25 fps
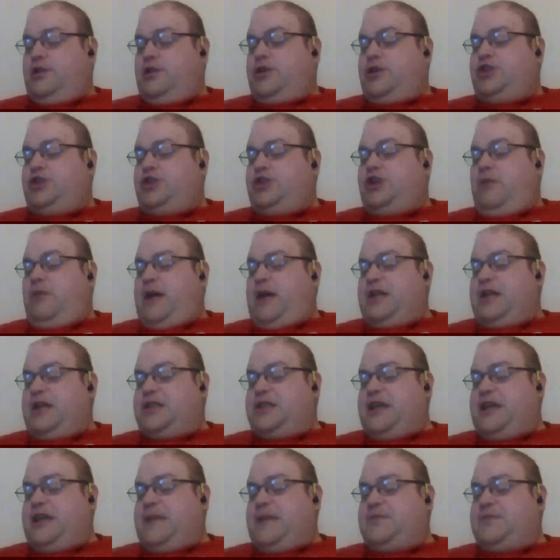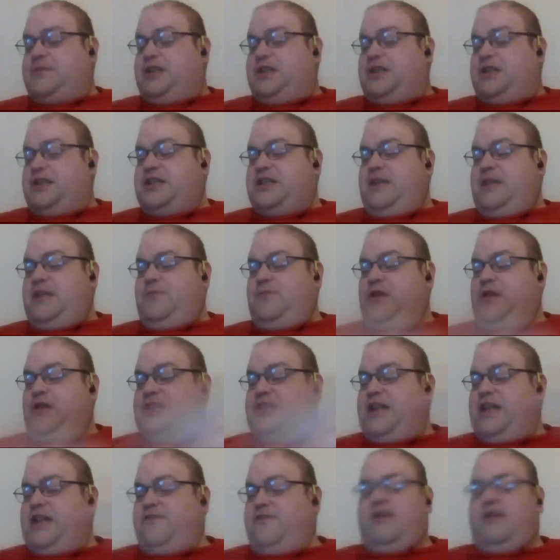Joe Weiskamp, 16
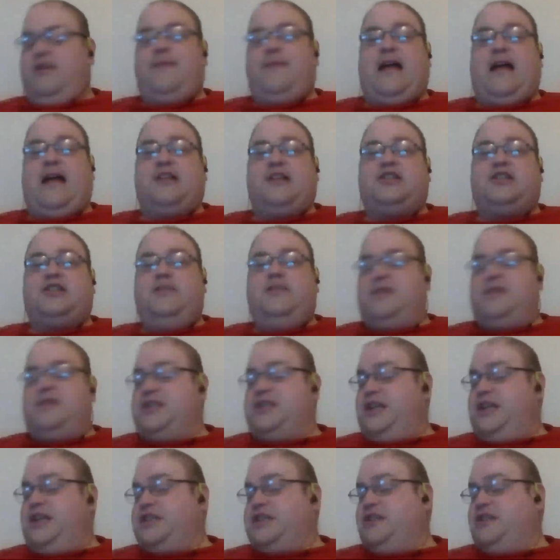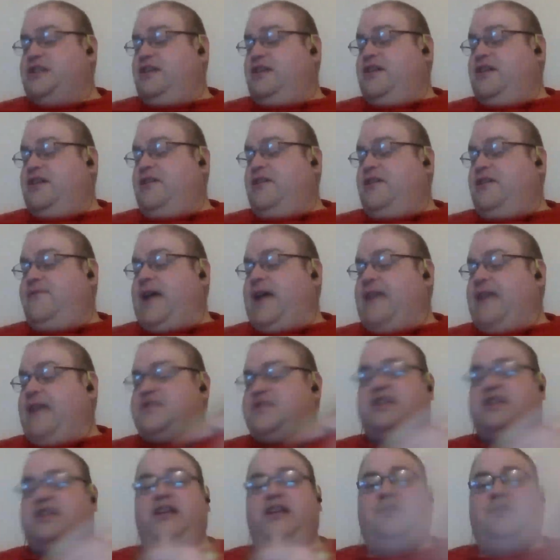points, 7 rebounds, 2 assists, 5
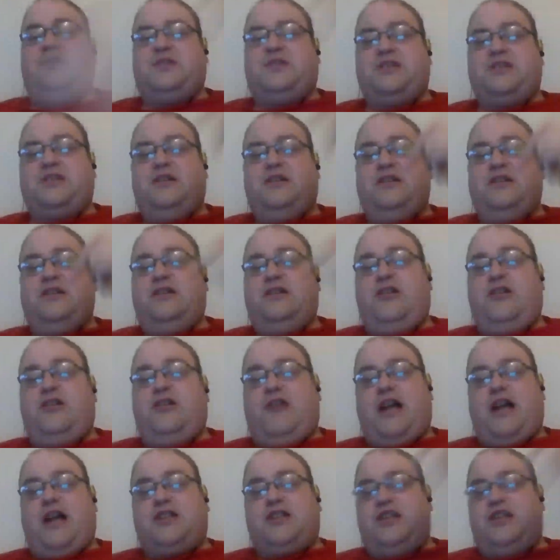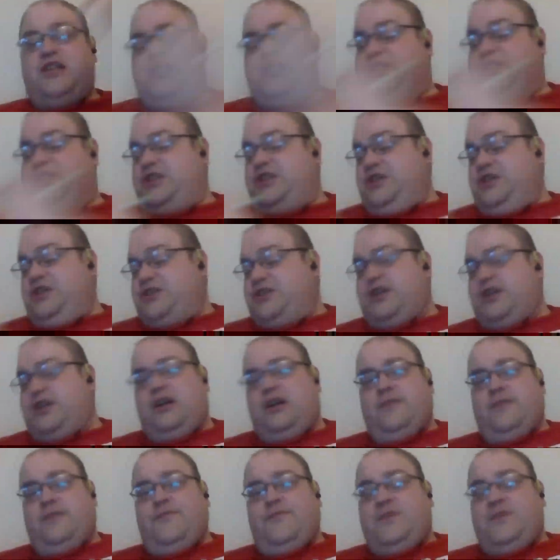steals. Congratulations to you,
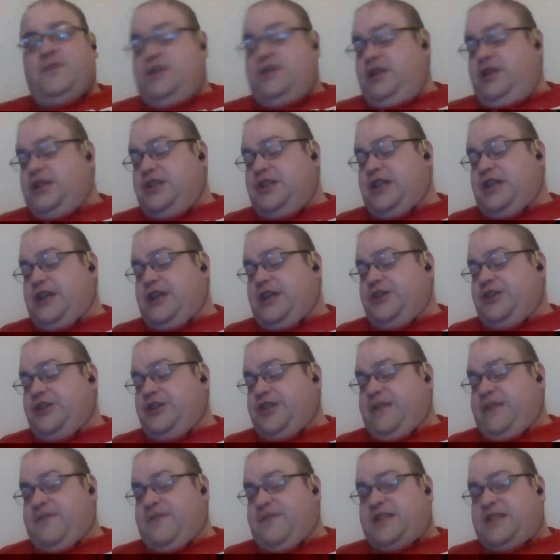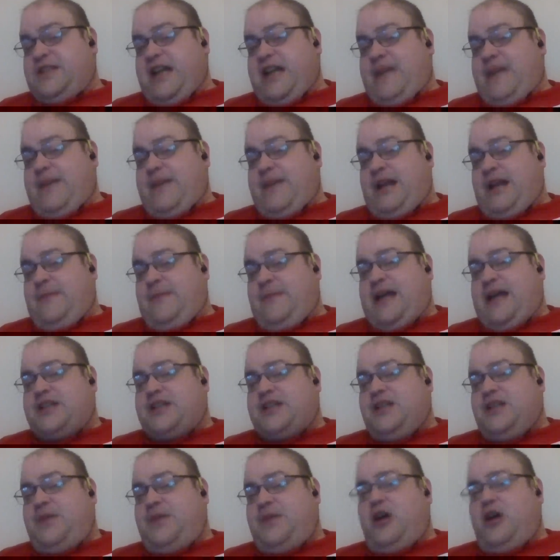sir. You just got yourself a Scott Manning
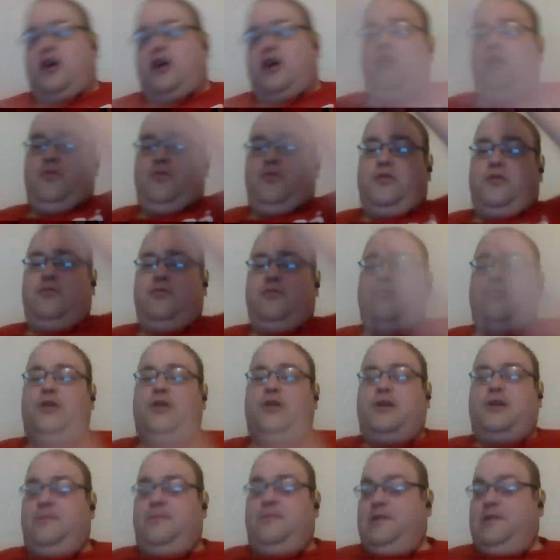Basketball Hardwood Award.